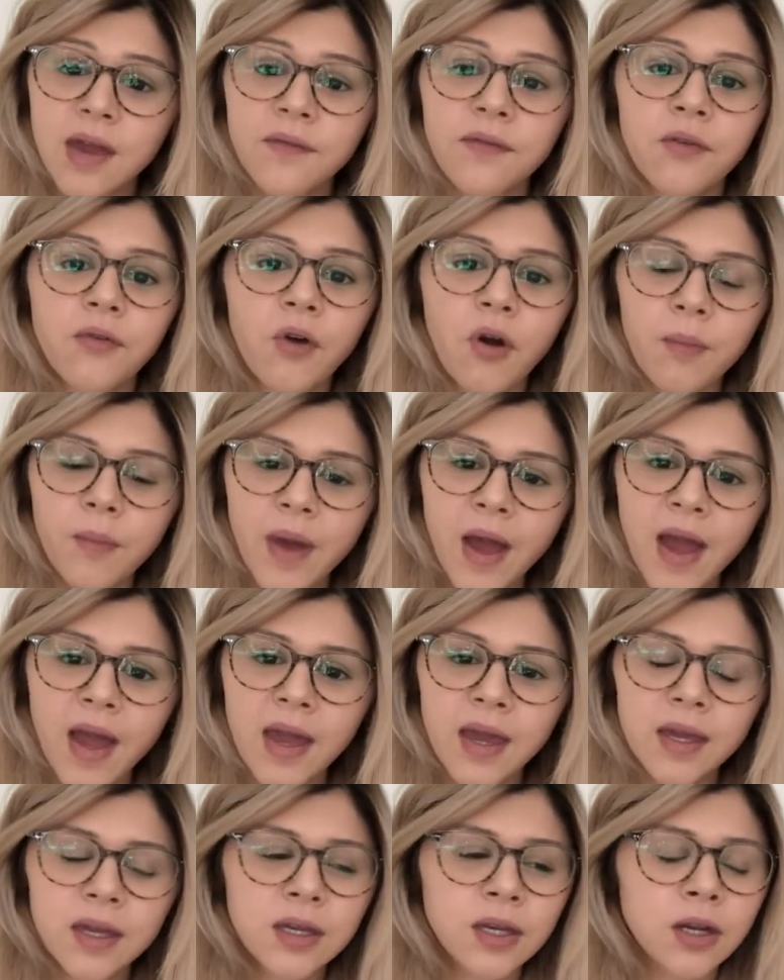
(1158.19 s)
If you've got
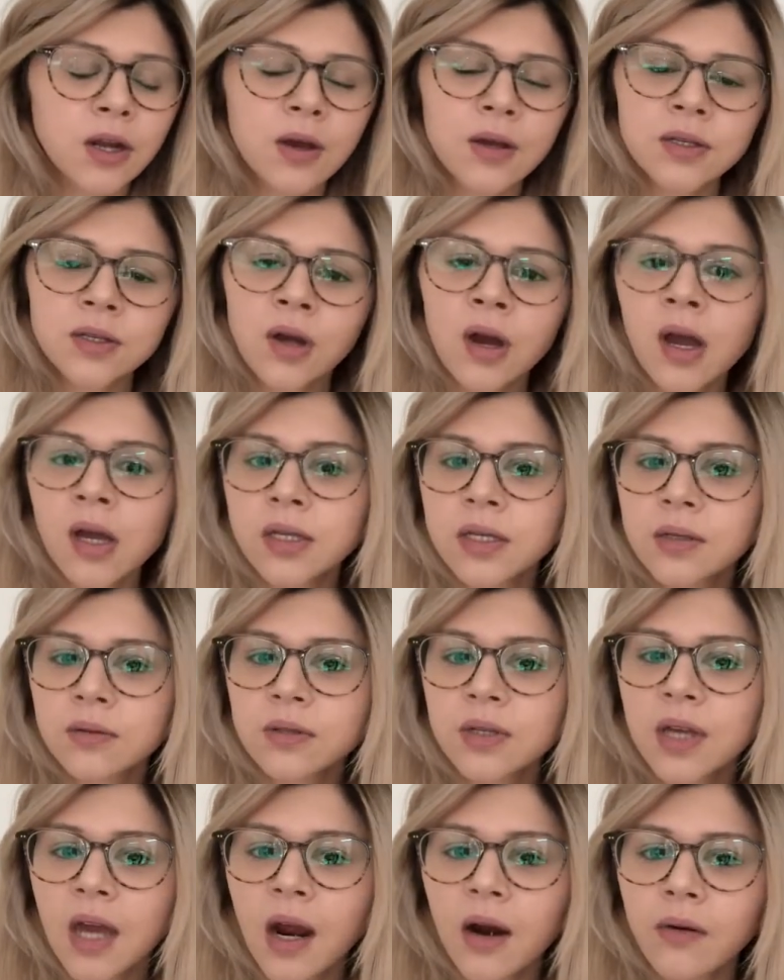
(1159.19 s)
pain, it's not ideal
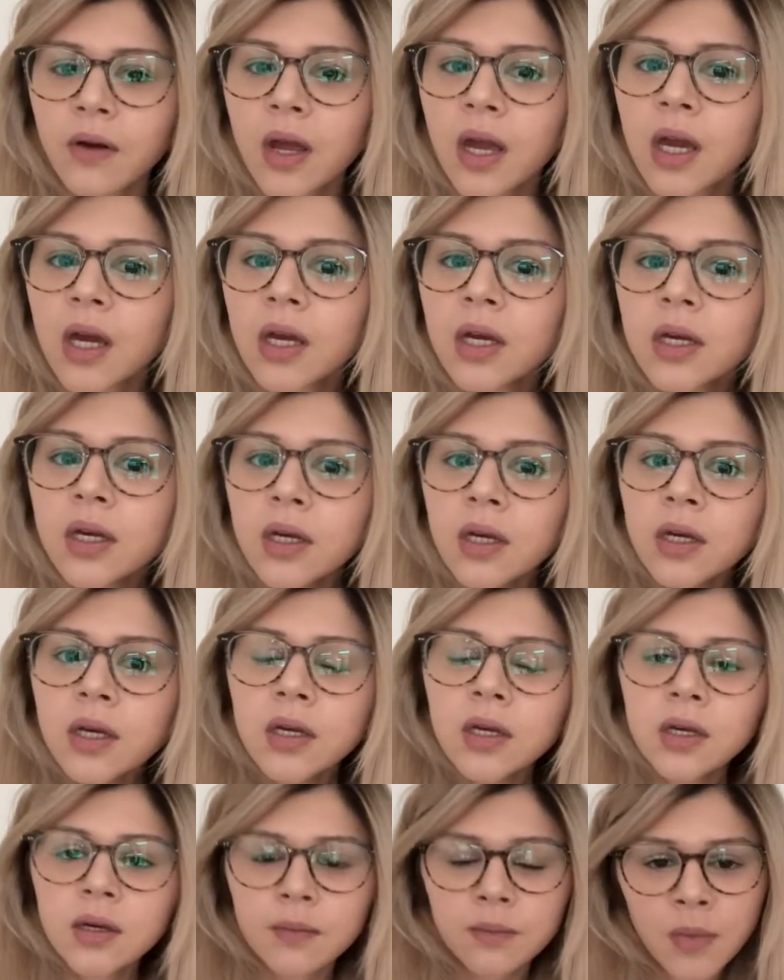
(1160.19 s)
to carry
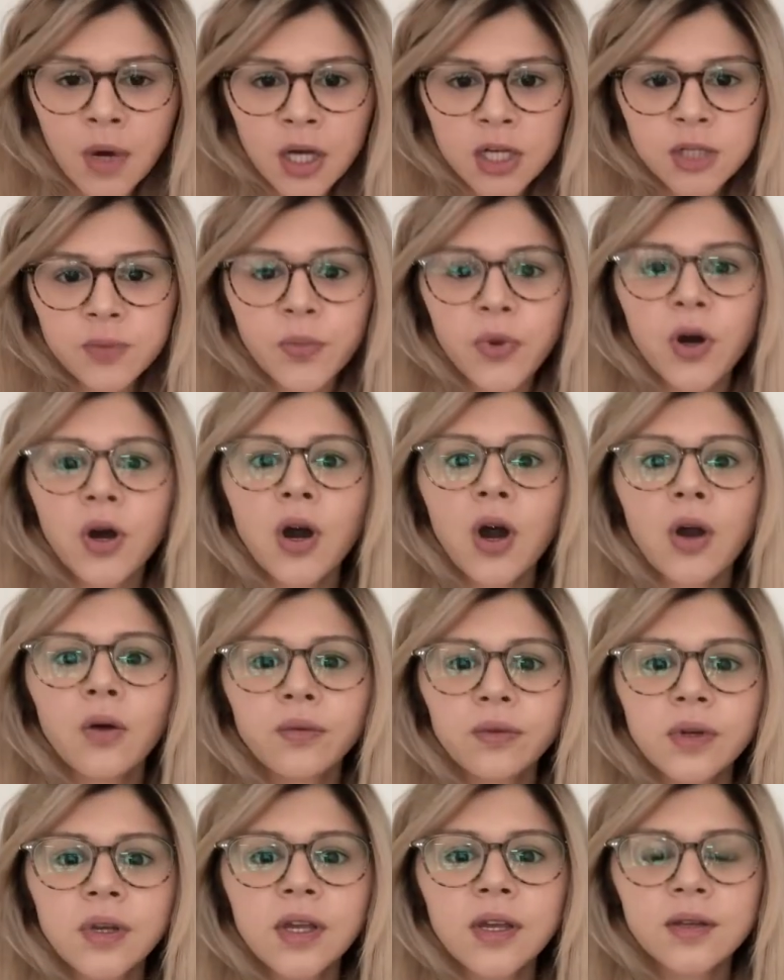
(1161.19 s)
much, but
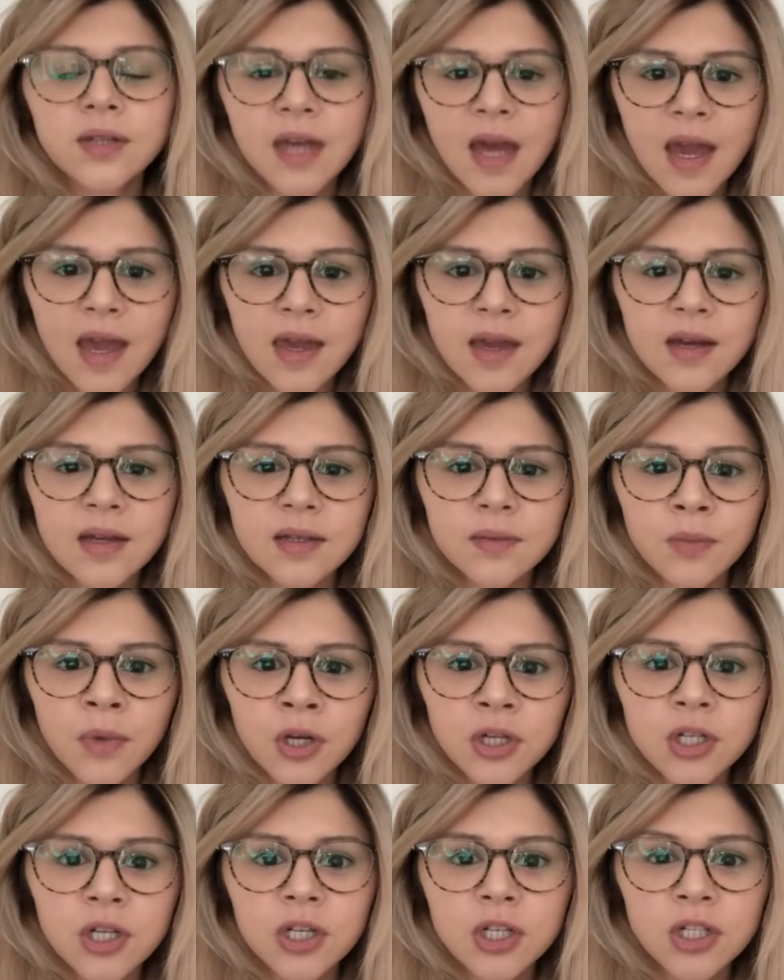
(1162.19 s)
only take as
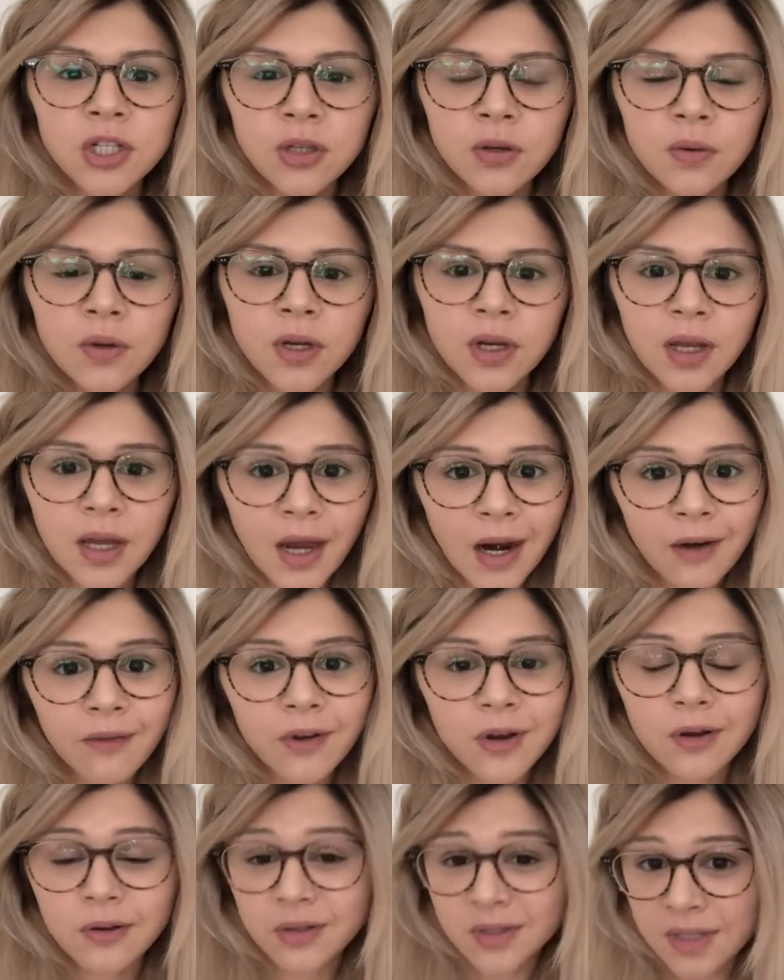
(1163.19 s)
much as you can
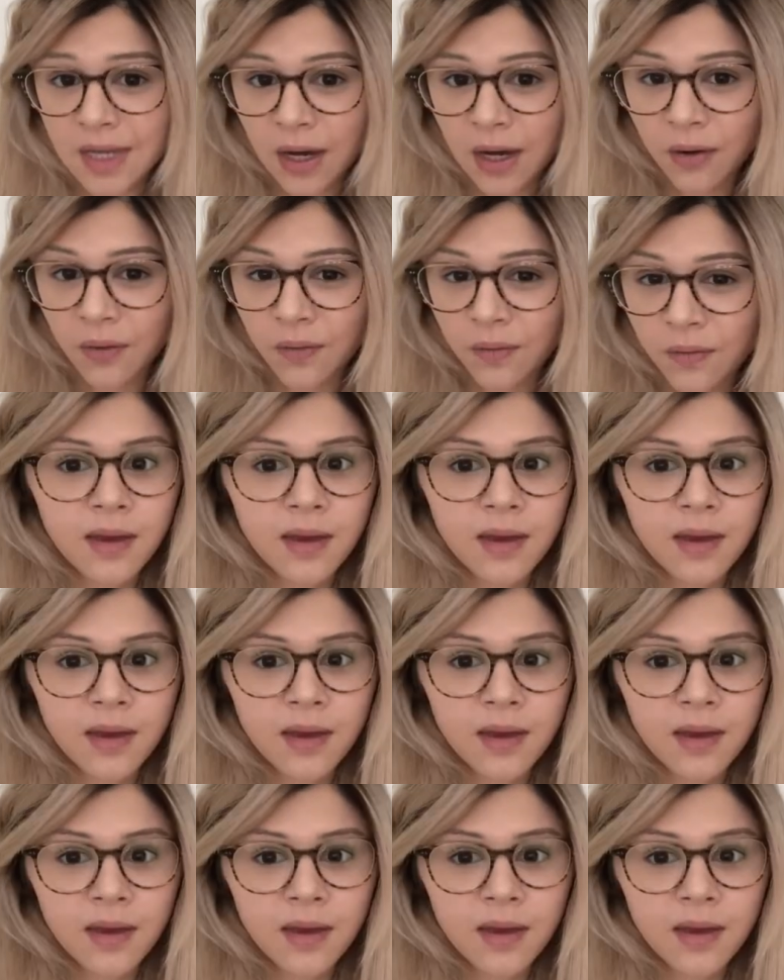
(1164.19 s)
carry yourself.